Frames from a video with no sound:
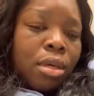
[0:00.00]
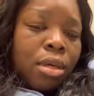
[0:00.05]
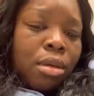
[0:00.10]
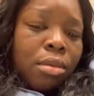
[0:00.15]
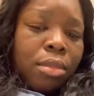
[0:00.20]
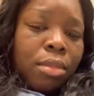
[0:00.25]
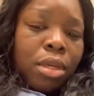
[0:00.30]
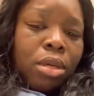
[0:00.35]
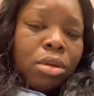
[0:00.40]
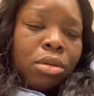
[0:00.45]

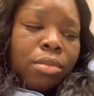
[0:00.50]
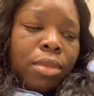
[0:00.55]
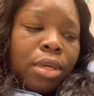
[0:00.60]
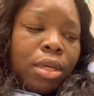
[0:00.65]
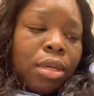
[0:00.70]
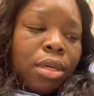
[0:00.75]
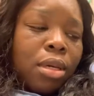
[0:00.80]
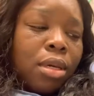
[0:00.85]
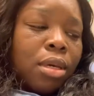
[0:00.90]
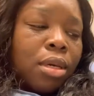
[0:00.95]
I'm like, oh my
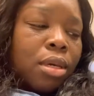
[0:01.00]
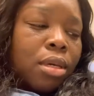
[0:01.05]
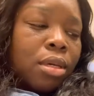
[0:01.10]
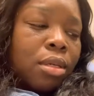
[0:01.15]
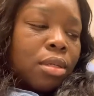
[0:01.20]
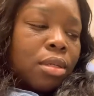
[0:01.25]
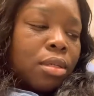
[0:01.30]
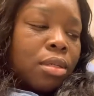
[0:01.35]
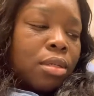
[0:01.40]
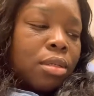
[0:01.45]
God.
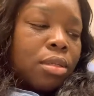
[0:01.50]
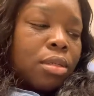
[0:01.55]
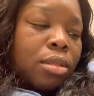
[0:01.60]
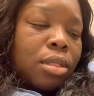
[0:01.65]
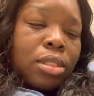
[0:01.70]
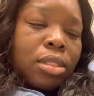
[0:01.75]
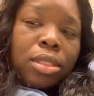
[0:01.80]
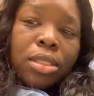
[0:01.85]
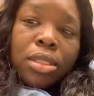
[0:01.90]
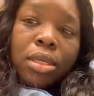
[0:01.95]

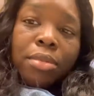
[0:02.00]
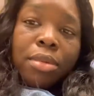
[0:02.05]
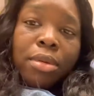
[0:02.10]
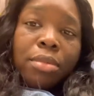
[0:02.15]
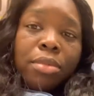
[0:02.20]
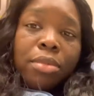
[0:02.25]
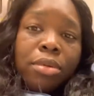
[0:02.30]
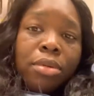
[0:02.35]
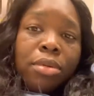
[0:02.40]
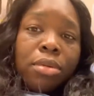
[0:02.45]
This is how
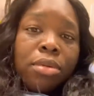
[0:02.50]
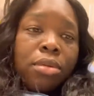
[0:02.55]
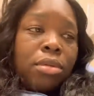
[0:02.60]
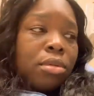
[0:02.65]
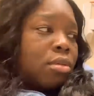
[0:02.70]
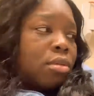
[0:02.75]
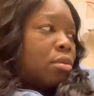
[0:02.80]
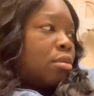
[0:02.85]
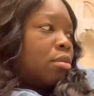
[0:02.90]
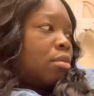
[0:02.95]
people
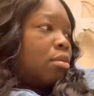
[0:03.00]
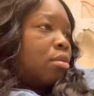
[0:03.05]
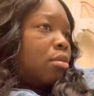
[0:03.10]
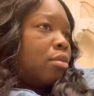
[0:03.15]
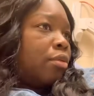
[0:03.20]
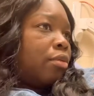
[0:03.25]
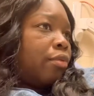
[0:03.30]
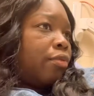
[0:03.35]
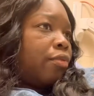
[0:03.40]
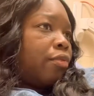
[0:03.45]

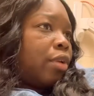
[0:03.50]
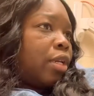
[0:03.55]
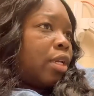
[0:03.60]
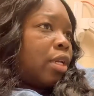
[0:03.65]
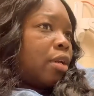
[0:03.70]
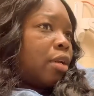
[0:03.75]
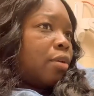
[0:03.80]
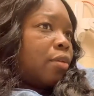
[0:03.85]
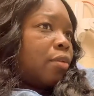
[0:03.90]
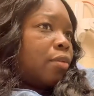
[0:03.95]
freak
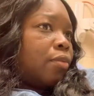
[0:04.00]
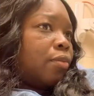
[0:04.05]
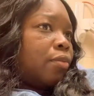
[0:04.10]
out.